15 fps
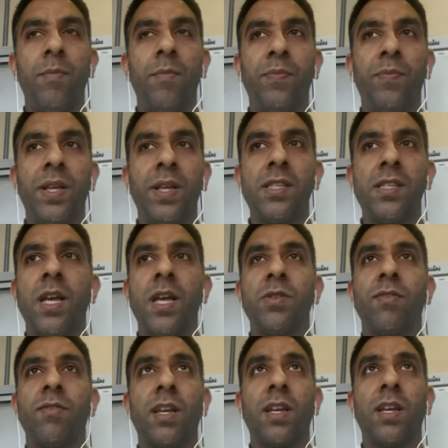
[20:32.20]
in terms of the
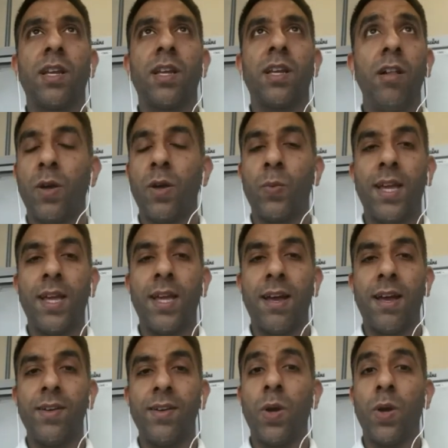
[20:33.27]
culture that we
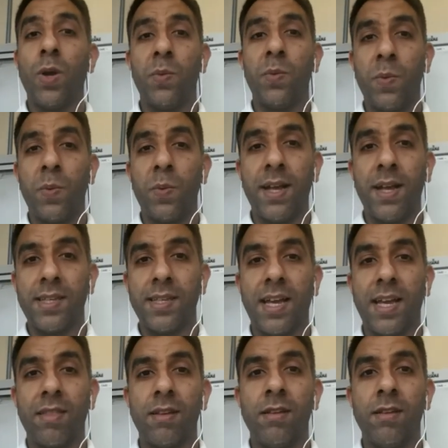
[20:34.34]
have and the way we work
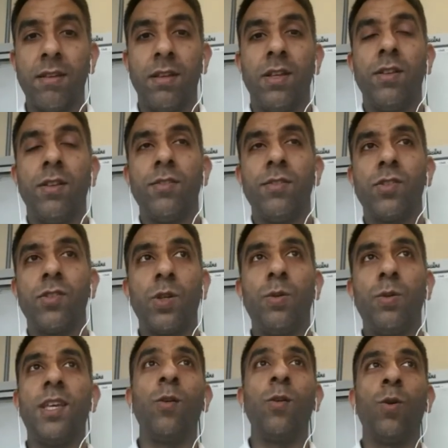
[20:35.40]
together,
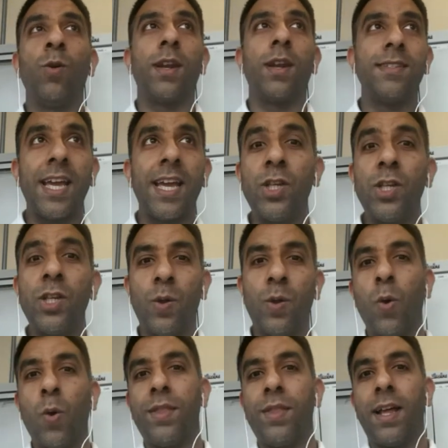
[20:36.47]
to the organization
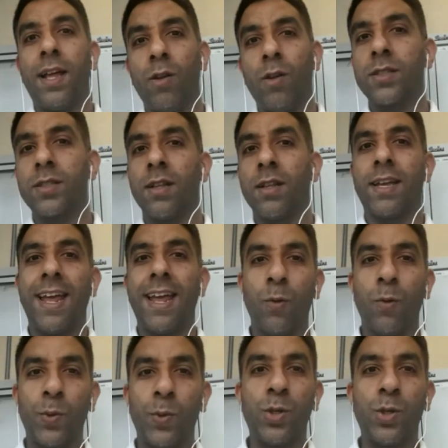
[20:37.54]
and what that looks like and
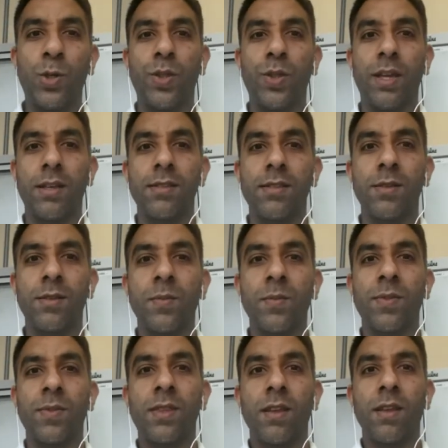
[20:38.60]
how we do things.
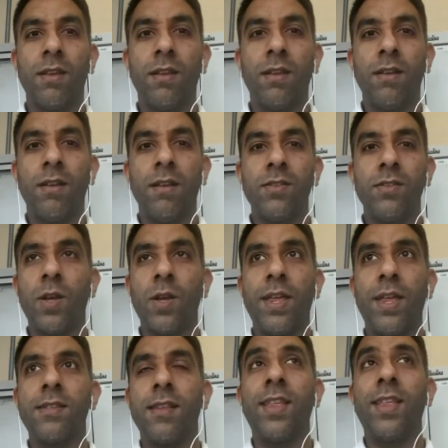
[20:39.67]
Yeah. So
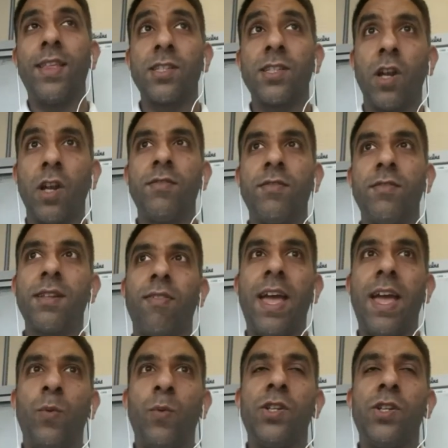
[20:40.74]
there's a lot of stuff
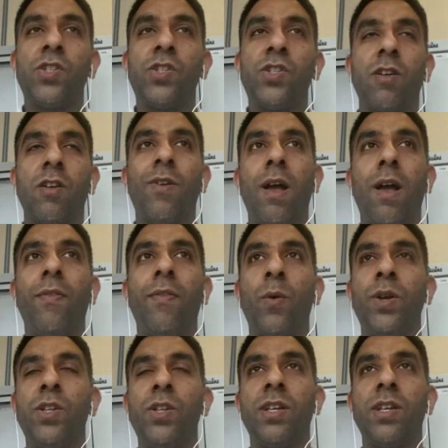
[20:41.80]
there which sits around
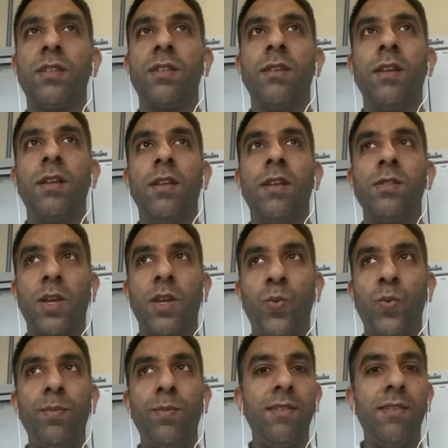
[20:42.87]
that, which is, so if
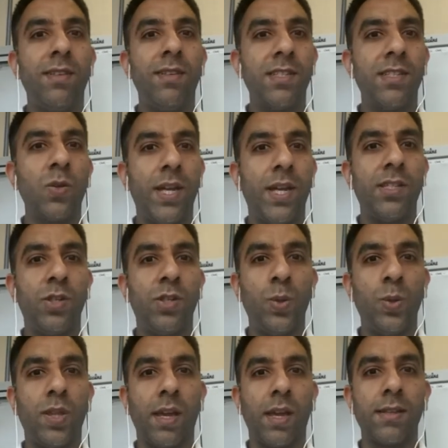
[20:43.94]
we believe this is a way to do
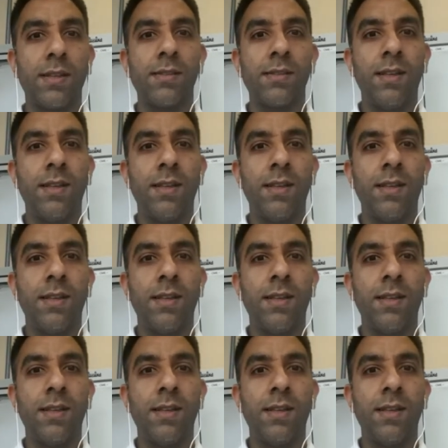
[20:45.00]
things,